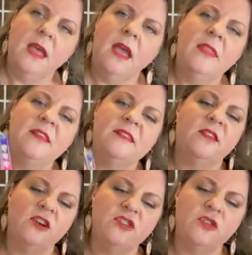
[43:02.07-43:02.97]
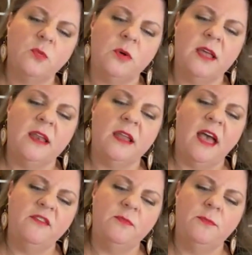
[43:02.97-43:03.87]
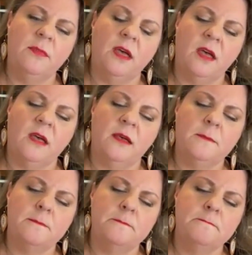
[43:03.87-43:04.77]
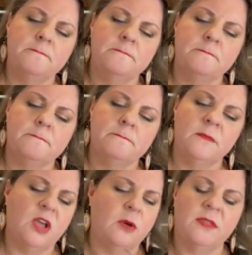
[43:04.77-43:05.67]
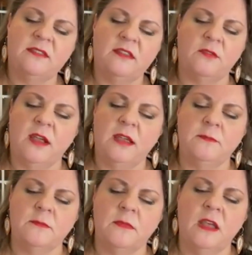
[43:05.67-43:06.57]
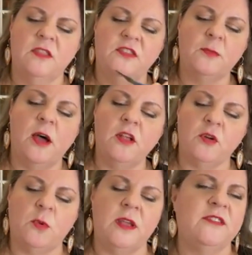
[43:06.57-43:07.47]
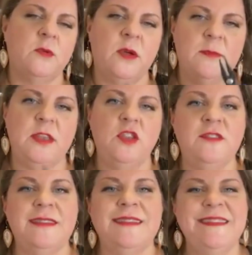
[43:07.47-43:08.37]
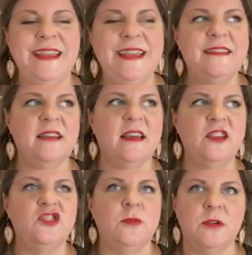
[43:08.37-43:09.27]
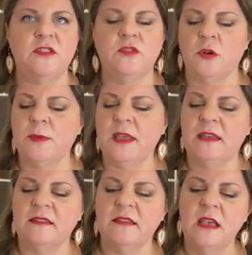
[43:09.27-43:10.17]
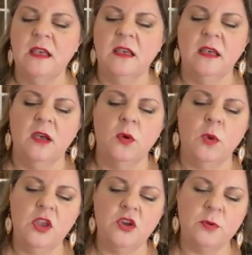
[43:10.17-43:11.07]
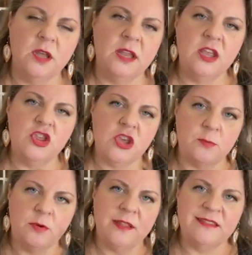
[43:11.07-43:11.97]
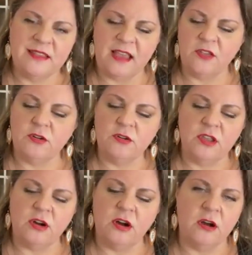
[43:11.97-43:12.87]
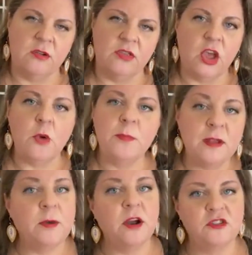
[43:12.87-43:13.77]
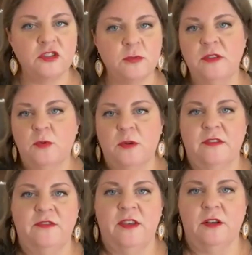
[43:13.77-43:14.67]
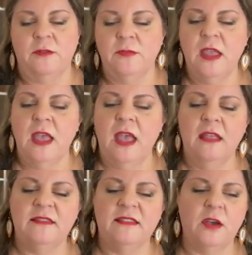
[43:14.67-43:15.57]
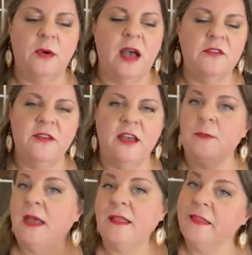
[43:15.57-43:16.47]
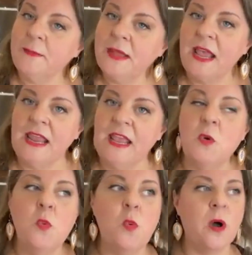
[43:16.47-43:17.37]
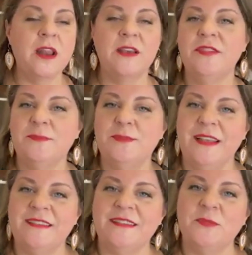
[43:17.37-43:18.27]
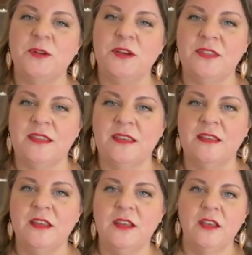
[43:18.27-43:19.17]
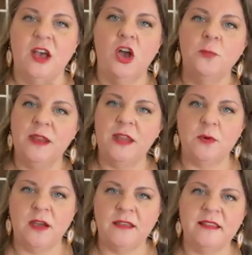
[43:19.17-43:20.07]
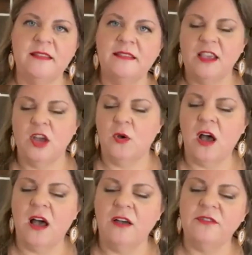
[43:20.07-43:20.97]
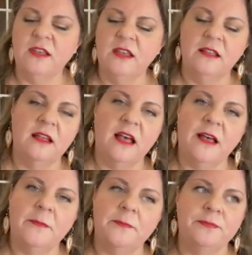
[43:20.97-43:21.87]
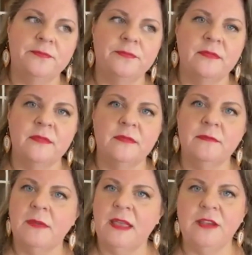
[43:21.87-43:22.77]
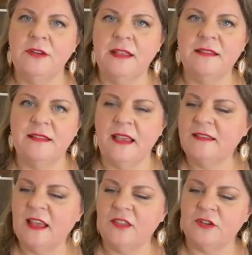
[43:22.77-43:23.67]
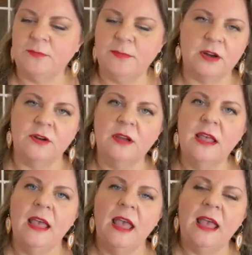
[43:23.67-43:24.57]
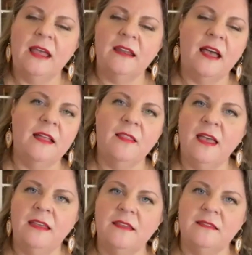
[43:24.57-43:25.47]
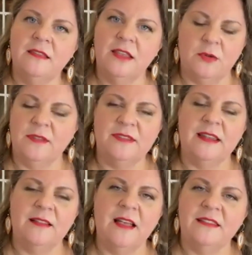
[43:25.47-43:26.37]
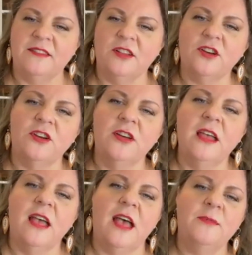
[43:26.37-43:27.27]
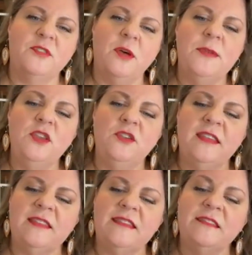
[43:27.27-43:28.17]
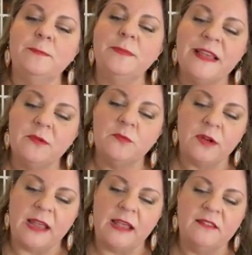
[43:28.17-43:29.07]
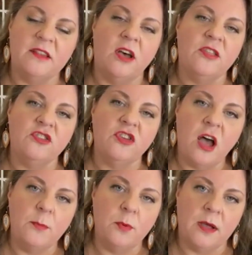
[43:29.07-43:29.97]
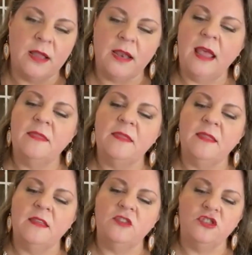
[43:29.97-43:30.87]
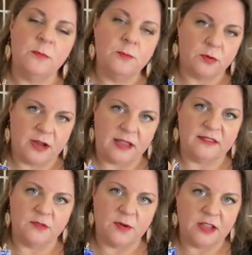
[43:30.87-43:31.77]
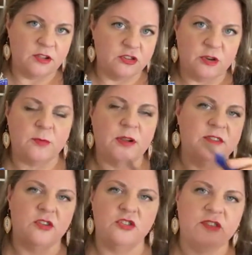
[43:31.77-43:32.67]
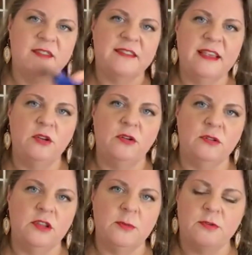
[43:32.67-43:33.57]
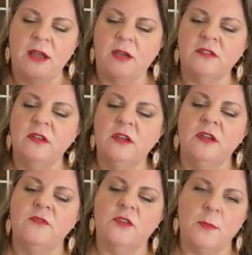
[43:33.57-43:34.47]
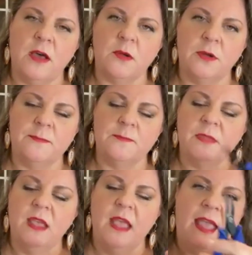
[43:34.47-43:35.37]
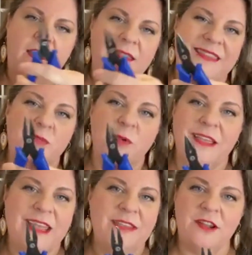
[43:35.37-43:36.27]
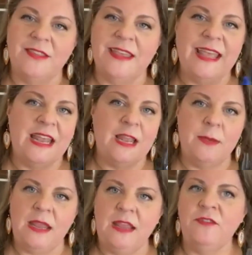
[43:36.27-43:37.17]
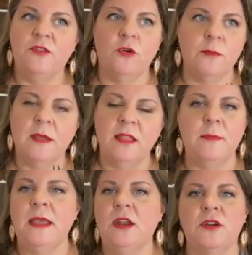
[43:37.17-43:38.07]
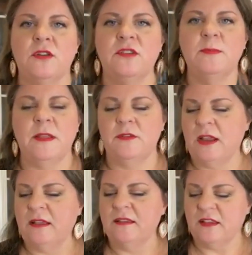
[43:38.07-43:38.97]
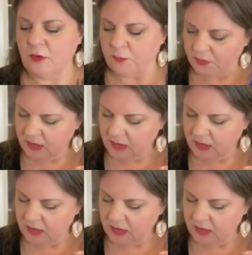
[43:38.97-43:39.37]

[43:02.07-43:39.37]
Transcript: And this larger one, no, that's not right. The smaller one is the one I've been using the teeny tiny jump rings for, because when you're putting jump rings together, there are the opening parts are the spots where it could fail. And so I found by eliminating one of the places where the opening process can go off, my earrings stay together better. And I like, you know, it's going to last longer. So I've been using the split rings on the top one and then the jump rings, the regular jump rings that are just a single loop around for the bottom one. And these work even on the itty bitty 4mm split rings. So